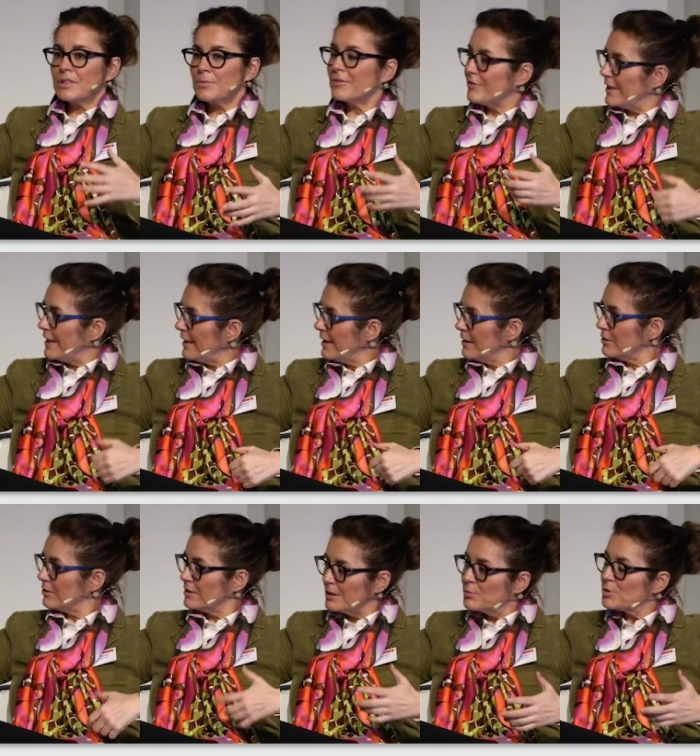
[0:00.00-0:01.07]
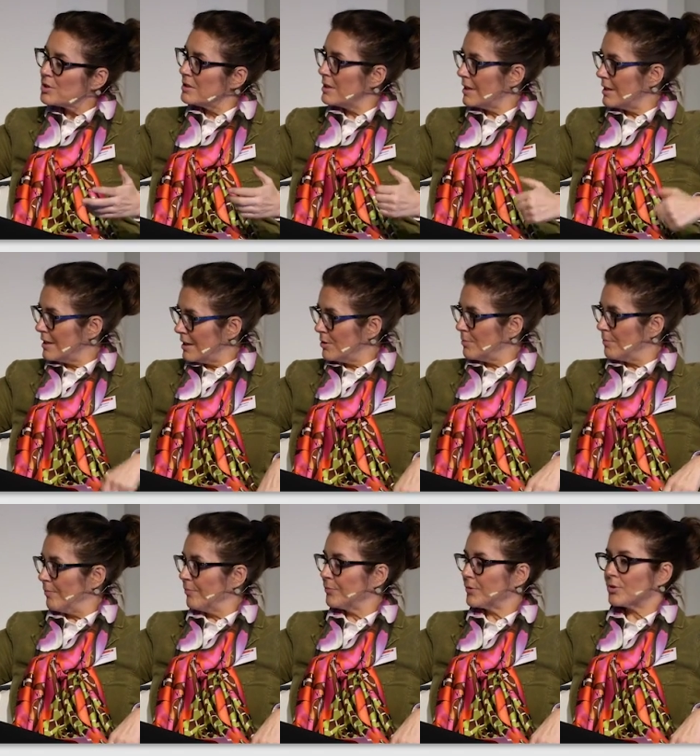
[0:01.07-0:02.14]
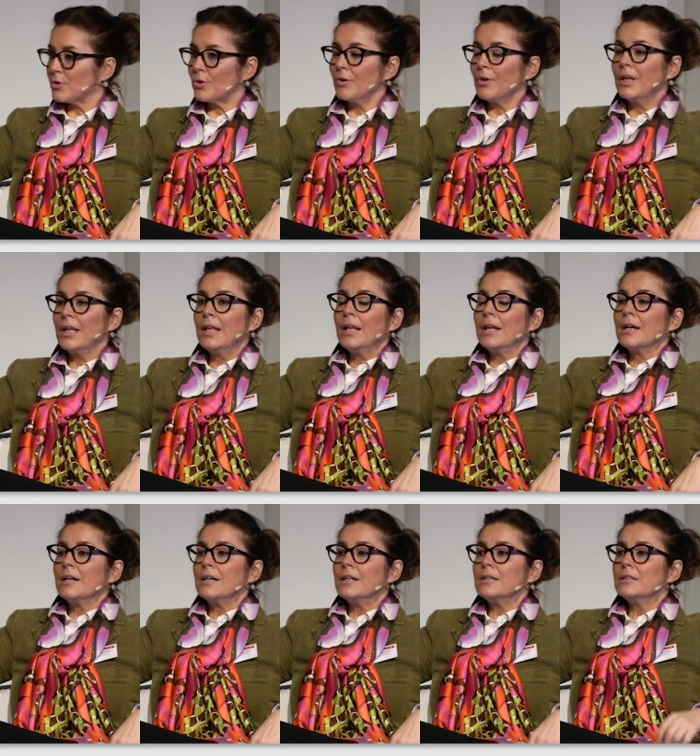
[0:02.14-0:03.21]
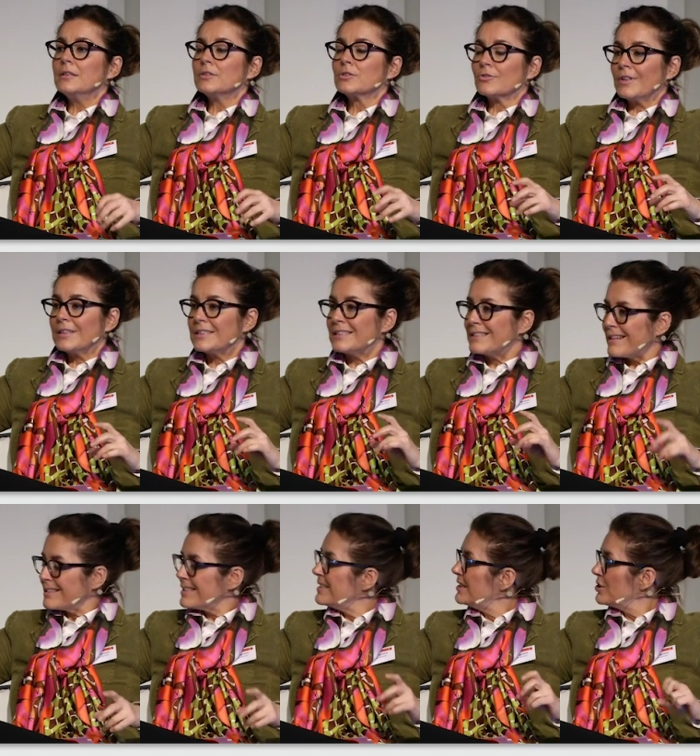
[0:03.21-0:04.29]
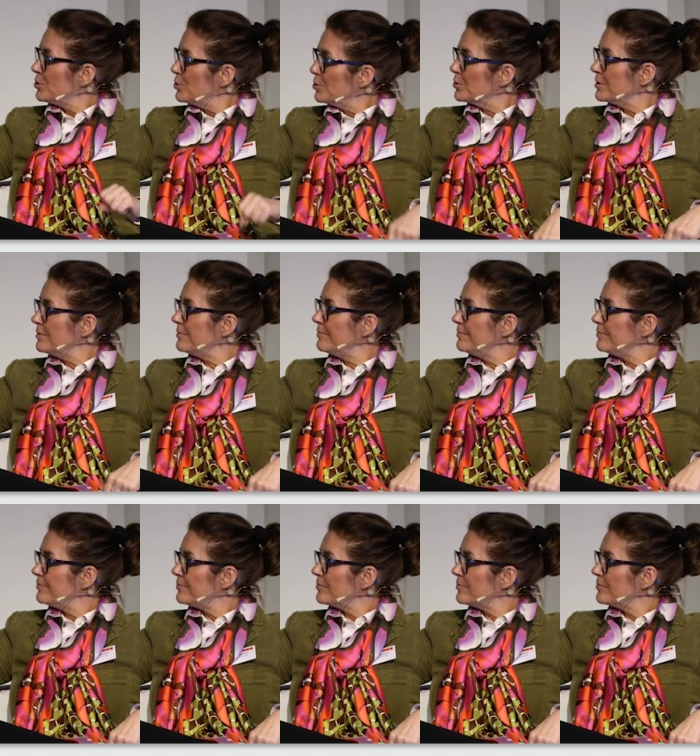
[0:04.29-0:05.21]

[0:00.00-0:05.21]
big business of the company, these need to be allowed room to maneuver.